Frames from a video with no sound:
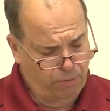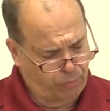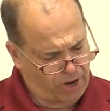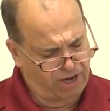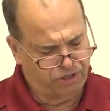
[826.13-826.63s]

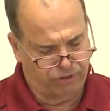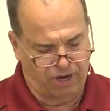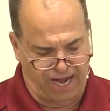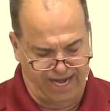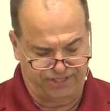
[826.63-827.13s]
Prior to
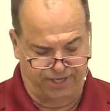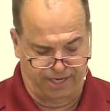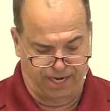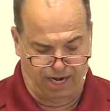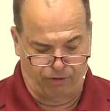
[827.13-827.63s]
our
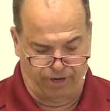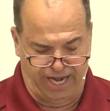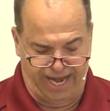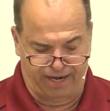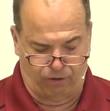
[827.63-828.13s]
accident, I
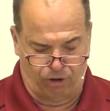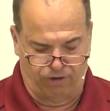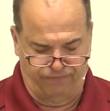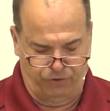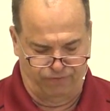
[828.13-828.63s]
already had a
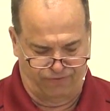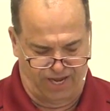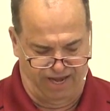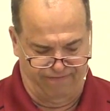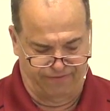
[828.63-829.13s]
long view of
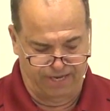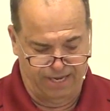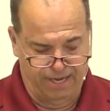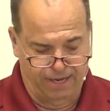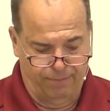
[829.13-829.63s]
life,
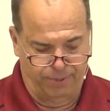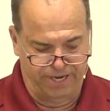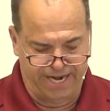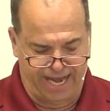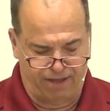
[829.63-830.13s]

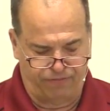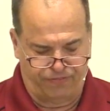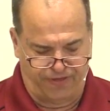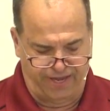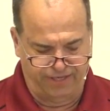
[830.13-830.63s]
but now
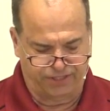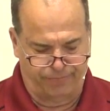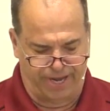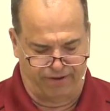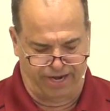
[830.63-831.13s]
things
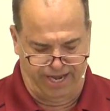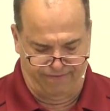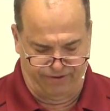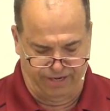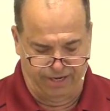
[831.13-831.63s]
about
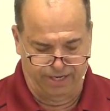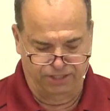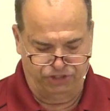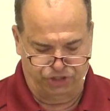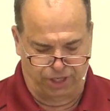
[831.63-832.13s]
heaven
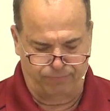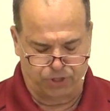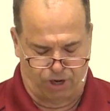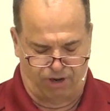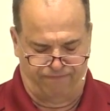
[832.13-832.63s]

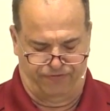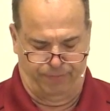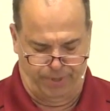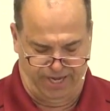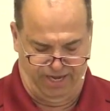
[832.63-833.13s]
jumped off
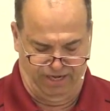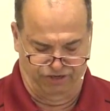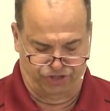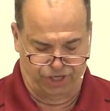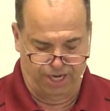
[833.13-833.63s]
the
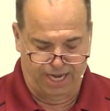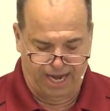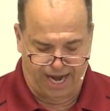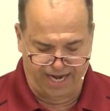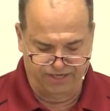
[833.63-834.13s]
page.
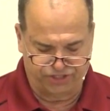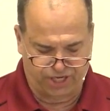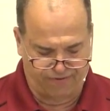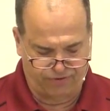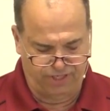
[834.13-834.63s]
I
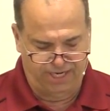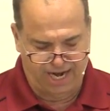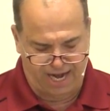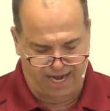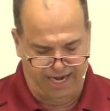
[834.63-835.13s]
discovered
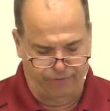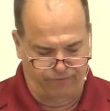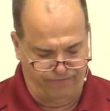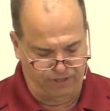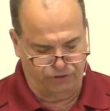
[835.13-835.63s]
God had
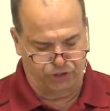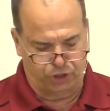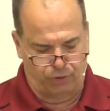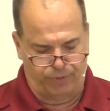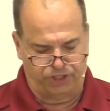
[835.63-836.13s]
revealed
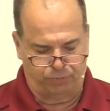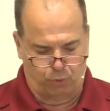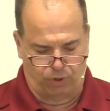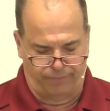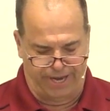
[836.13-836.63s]
so much
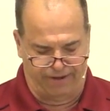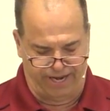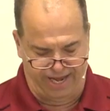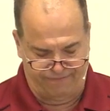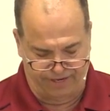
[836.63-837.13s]
more about
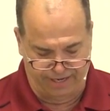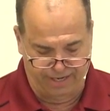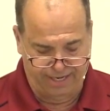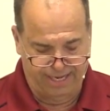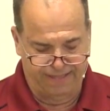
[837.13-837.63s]

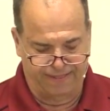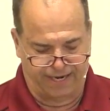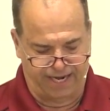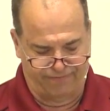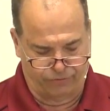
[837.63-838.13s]
heaven
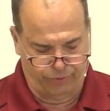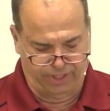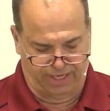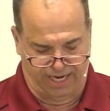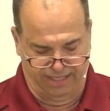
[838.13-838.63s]
than I ever
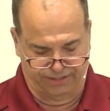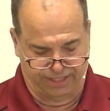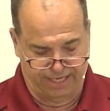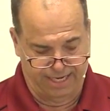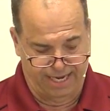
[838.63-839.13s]

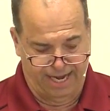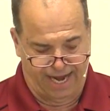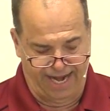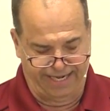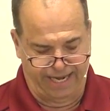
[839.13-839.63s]
realized.
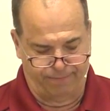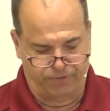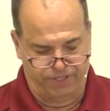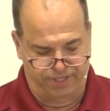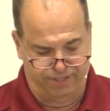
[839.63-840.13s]
I
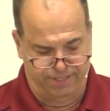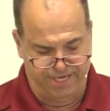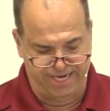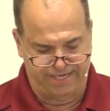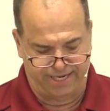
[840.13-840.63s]
kept
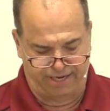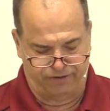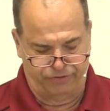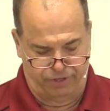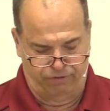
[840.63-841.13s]

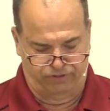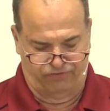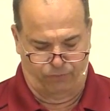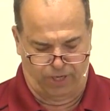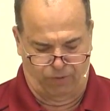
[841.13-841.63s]
detailed notes
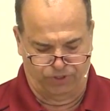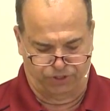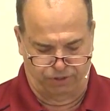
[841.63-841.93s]
of what I was